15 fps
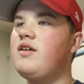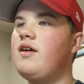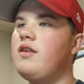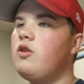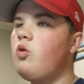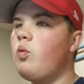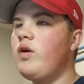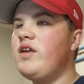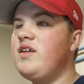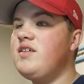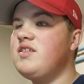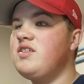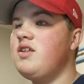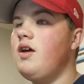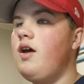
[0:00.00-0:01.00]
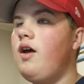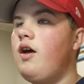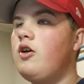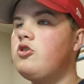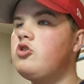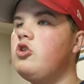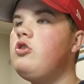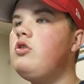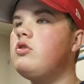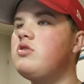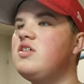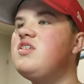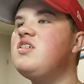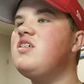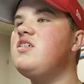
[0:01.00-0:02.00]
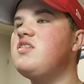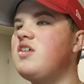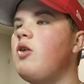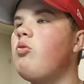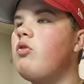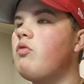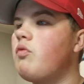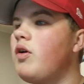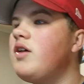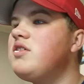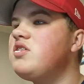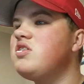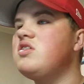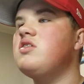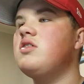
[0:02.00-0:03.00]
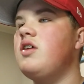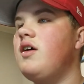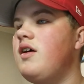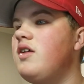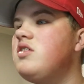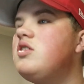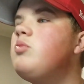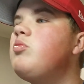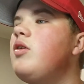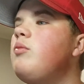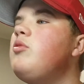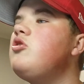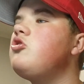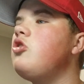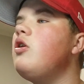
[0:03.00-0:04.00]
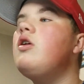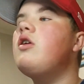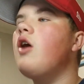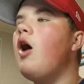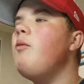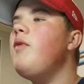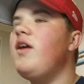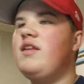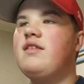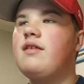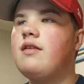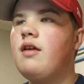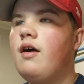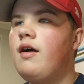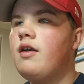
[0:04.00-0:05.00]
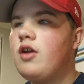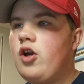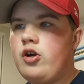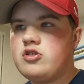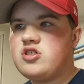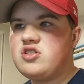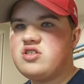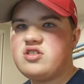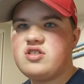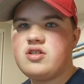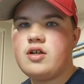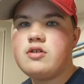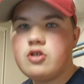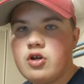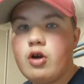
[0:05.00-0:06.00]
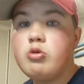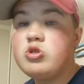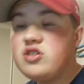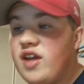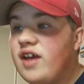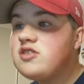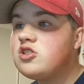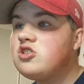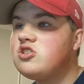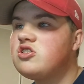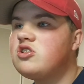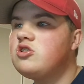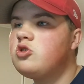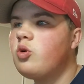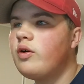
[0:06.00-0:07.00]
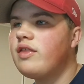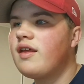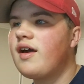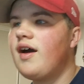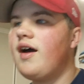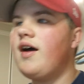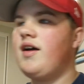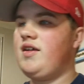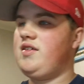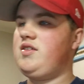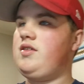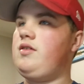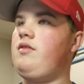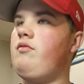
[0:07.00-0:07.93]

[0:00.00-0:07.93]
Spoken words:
the wings. Should Disney sell the rights? In September, Jodie Comer entered negotiations to join the cast.